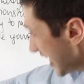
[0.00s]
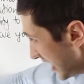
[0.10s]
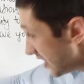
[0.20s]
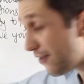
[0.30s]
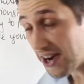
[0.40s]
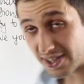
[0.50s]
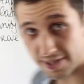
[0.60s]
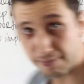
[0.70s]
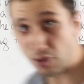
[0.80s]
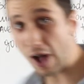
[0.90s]
It's very
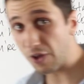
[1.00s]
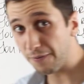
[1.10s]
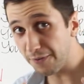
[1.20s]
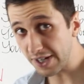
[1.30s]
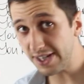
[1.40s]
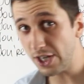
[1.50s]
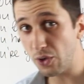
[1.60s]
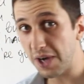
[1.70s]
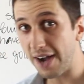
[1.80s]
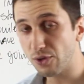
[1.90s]
simple. Now, the first thing you
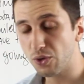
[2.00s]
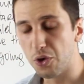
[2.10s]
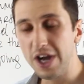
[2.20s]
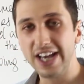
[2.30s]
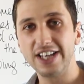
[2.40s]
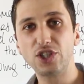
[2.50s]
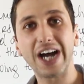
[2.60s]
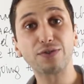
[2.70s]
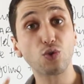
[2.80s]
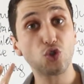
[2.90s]
have to do is you
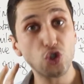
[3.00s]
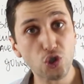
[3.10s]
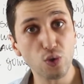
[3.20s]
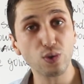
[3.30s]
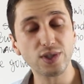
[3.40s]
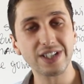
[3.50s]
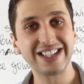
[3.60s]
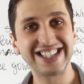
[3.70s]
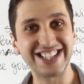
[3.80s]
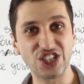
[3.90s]
have to choose
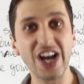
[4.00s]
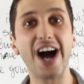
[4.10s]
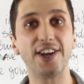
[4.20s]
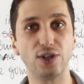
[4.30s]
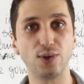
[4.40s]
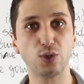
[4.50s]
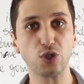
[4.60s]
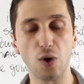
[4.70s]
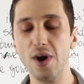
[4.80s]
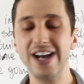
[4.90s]
the channel.
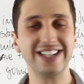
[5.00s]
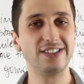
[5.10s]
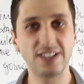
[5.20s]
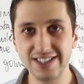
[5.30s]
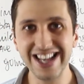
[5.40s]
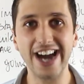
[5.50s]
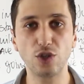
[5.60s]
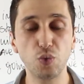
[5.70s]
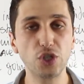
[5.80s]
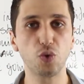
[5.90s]
So decide
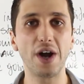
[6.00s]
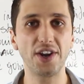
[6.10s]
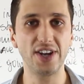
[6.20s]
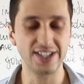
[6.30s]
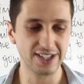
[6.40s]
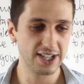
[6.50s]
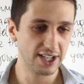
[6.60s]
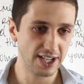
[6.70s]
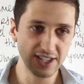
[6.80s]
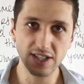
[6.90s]
which one it is.
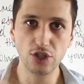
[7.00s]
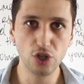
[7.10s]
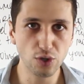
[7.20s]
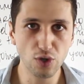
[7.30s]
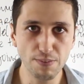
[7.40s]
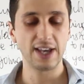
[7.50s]
Is it YouTube?